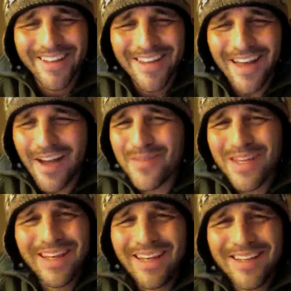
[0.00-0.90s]
I
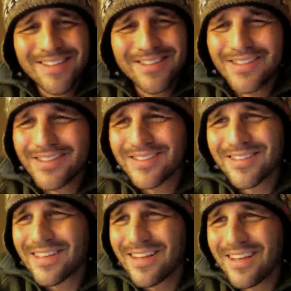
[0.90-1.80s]
mean, it is just,
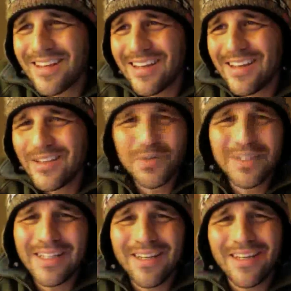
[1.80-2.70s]
it's
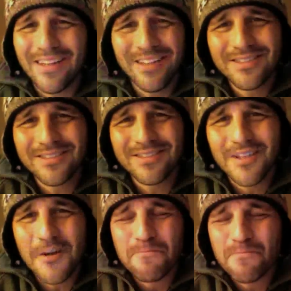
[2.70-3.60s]
ridiculous.
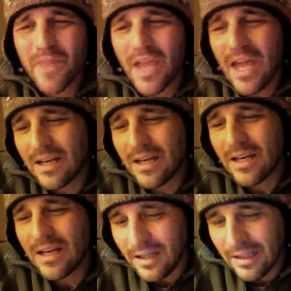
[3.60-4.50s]
And,
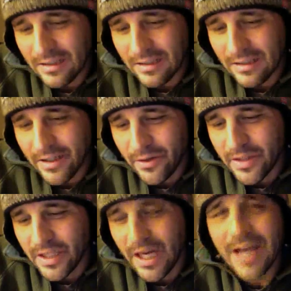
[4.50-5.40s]
you know, the
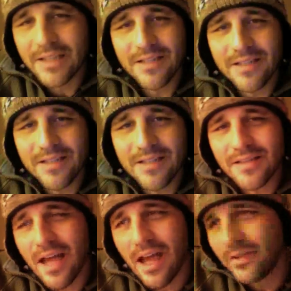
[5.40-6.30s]
United States,
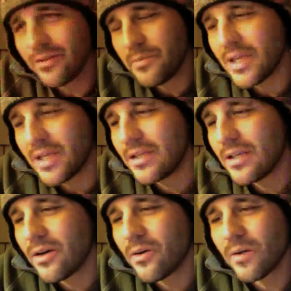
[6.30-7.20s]
I do admit, you
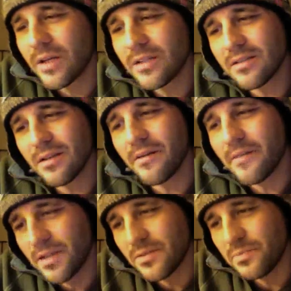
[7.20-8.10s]
know, it's an
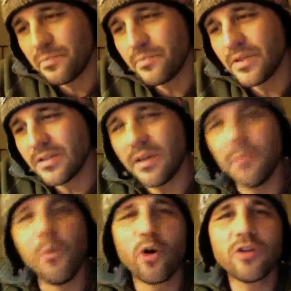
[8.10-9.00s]

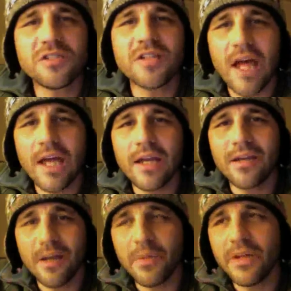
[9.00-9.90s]
immoral society,
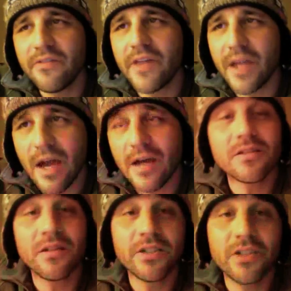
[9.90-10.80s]
and I believe that God is
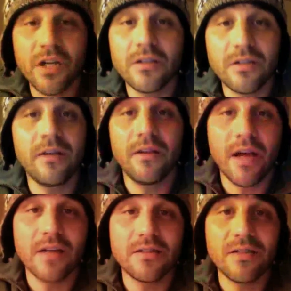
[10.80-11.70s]
going to judge the
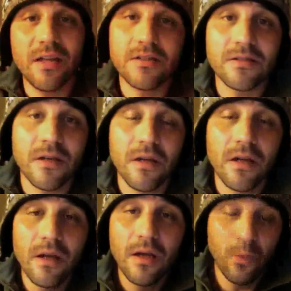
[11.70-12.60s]
United States.
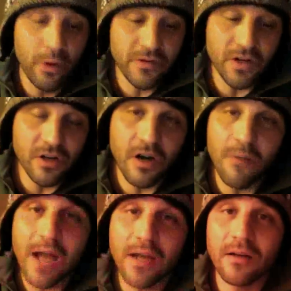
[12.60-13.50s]
We've turned our
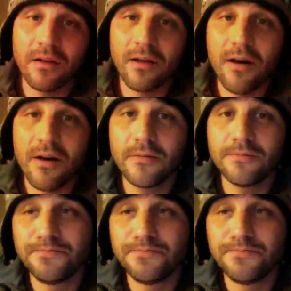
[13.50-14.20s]
back on God,